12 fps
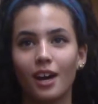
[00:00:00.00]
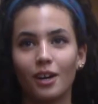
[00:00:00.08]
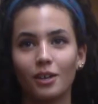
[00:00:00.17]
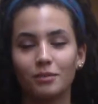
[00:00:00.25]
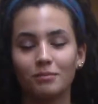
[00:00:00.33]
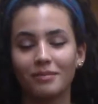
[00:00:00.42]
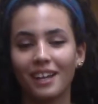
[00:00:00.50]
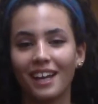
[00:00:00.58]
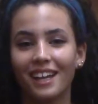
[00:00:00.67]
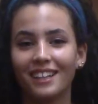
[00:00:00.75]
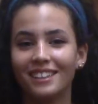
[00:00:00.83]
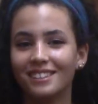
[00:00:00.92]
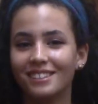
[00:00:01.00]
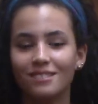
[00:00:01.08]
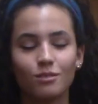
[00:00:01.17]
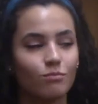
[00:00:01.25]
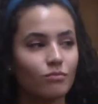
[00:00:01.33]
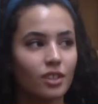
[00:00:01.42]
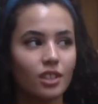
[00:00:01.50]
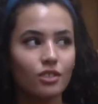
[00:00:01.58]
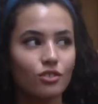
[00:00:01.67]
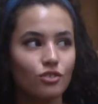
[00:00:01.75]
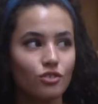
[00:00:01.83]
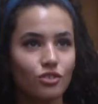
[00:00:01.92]
Um, and
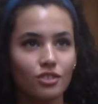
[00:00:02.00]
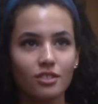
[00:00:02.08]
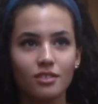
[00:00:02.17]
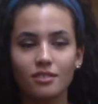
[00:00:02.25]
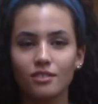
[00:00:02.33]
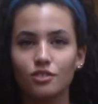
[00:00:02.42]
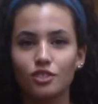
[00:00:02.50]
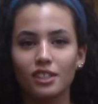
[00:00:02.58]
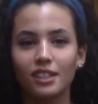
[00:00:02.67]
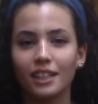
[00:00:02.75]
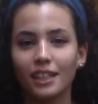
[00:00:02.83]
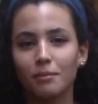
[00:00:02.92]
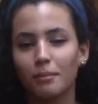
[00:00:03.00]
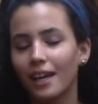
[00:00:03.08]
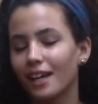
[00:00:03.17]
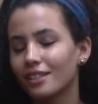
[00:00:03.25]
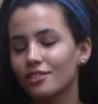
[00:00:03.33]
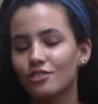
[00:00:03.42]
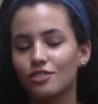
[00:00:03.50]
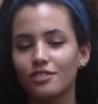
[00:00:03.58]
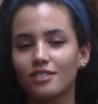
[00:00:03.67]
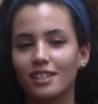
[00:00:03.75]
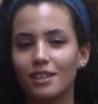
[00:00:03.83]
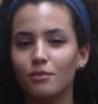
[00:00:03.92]
she just, she didn't need a man, she
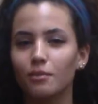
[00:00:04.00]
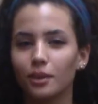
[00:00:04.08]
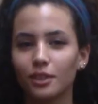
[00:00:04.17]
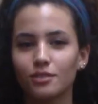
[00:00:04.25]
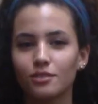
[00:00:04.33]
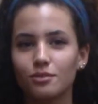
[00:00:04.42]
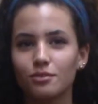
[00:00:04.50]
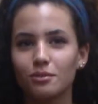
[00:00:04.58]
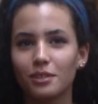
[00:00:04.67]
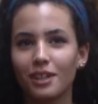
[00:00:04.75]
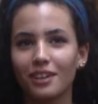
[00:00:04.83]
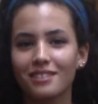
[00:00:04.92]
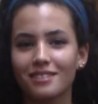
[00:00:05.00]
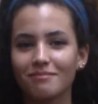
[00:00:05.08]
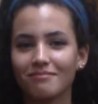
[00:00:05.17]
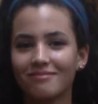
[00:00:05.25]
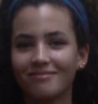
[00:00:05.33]
just saved the world and she was really awesome.